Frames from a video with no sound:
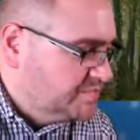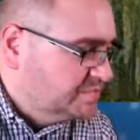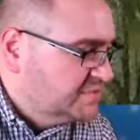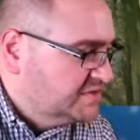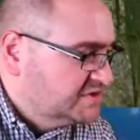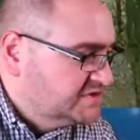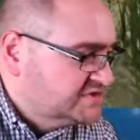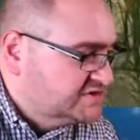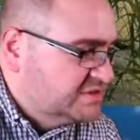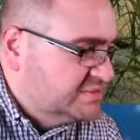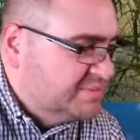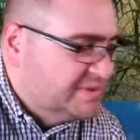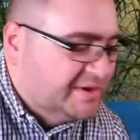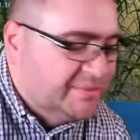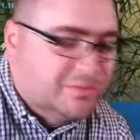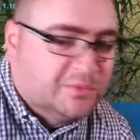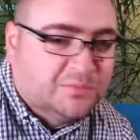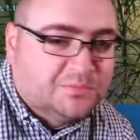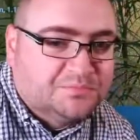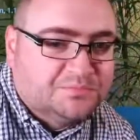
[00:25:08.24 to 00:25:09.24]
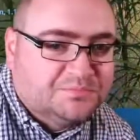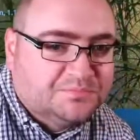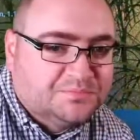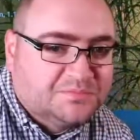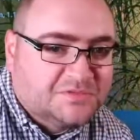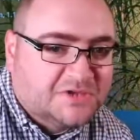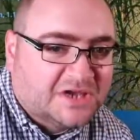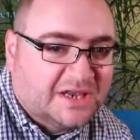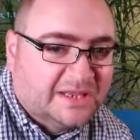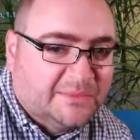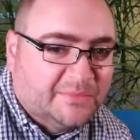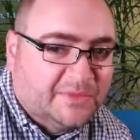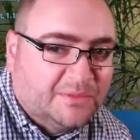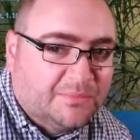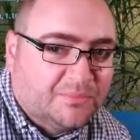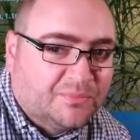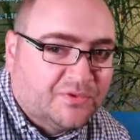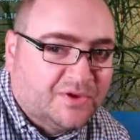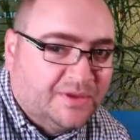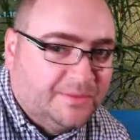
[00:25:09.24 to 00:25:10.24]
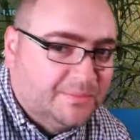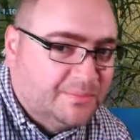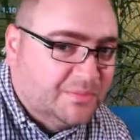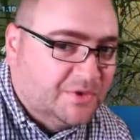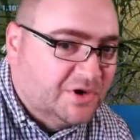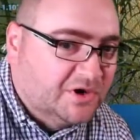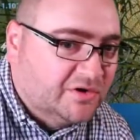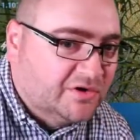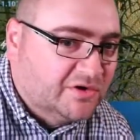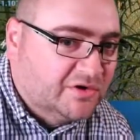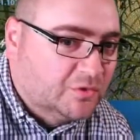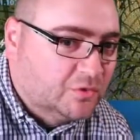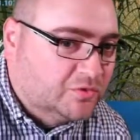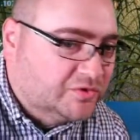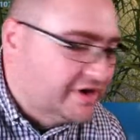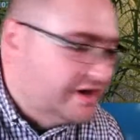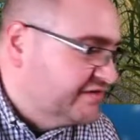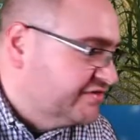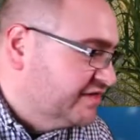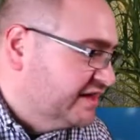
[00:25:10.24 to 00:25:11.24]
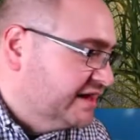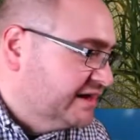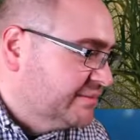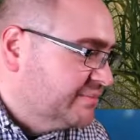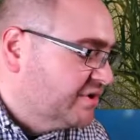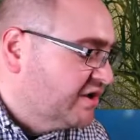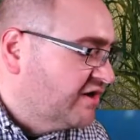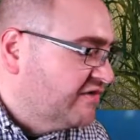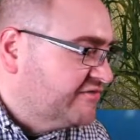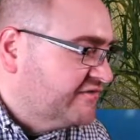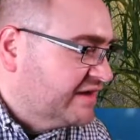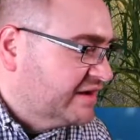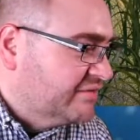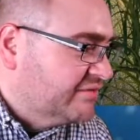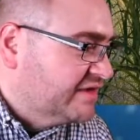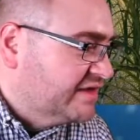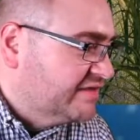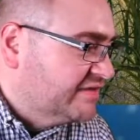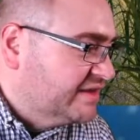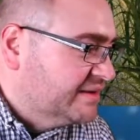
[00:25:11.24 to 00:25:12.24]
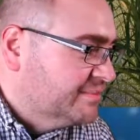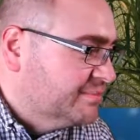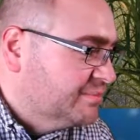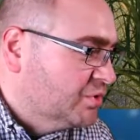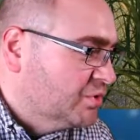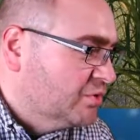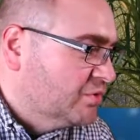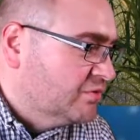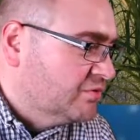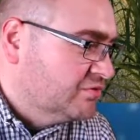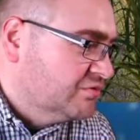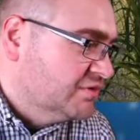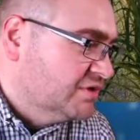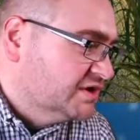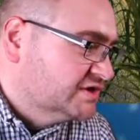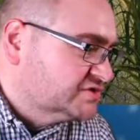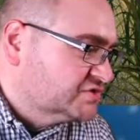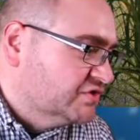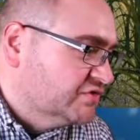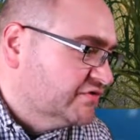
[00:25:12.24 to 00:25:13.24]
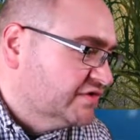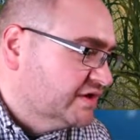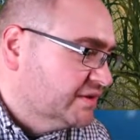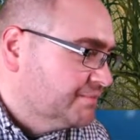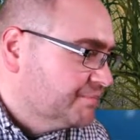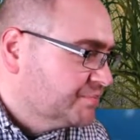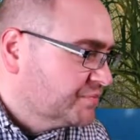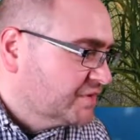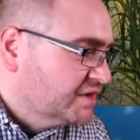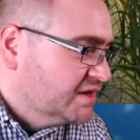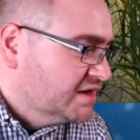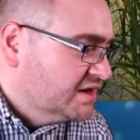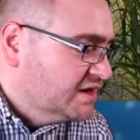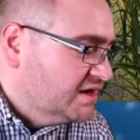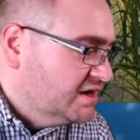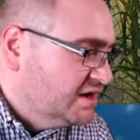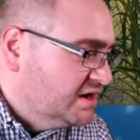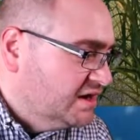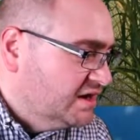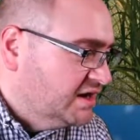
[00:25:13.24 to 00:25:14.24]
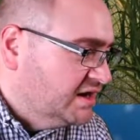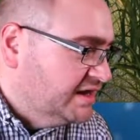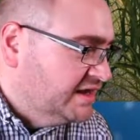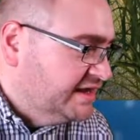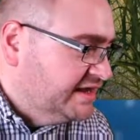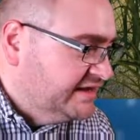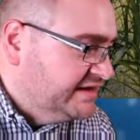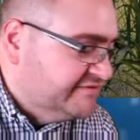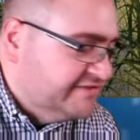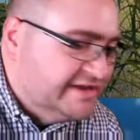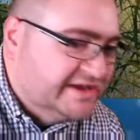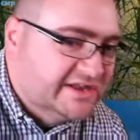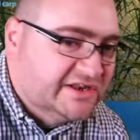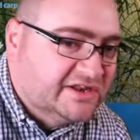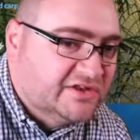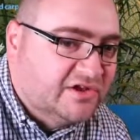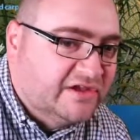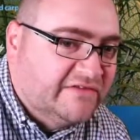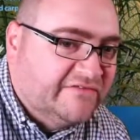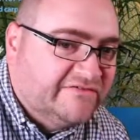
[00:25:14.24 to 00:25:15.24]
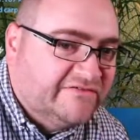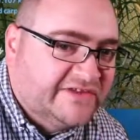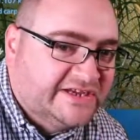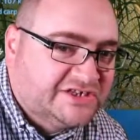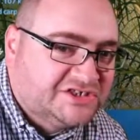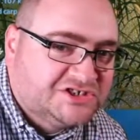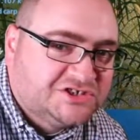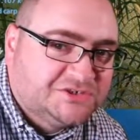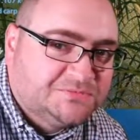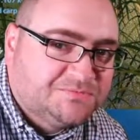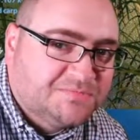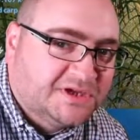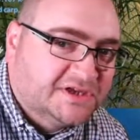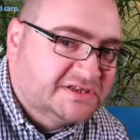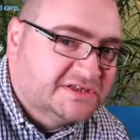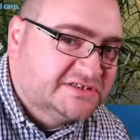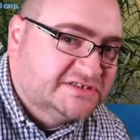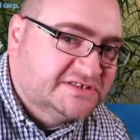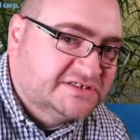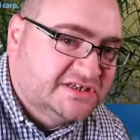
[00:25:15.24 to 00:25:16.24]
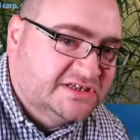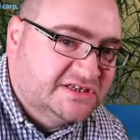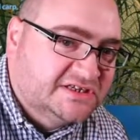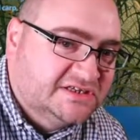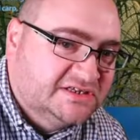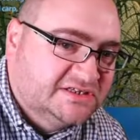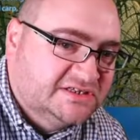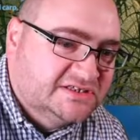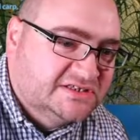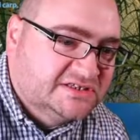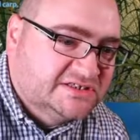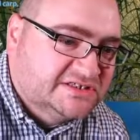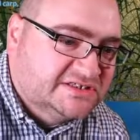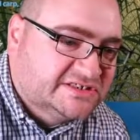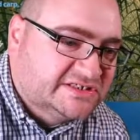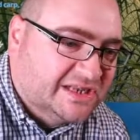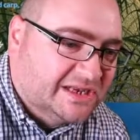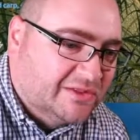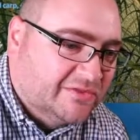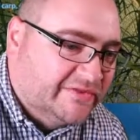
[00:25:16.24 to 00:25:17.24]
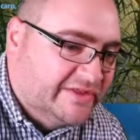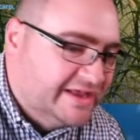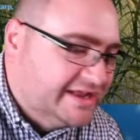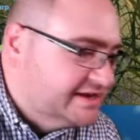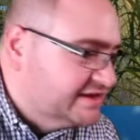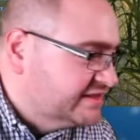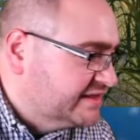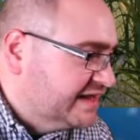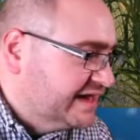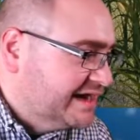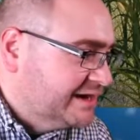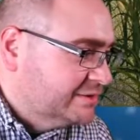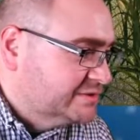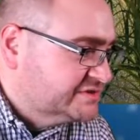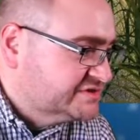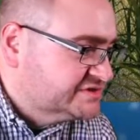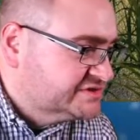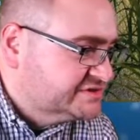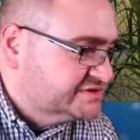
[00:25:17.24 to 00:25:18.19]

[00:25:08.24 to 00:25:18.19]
Some people claim that bream are an all-day thing, but I found that they're more sort of an evening and night fish, but still on the end of the hours.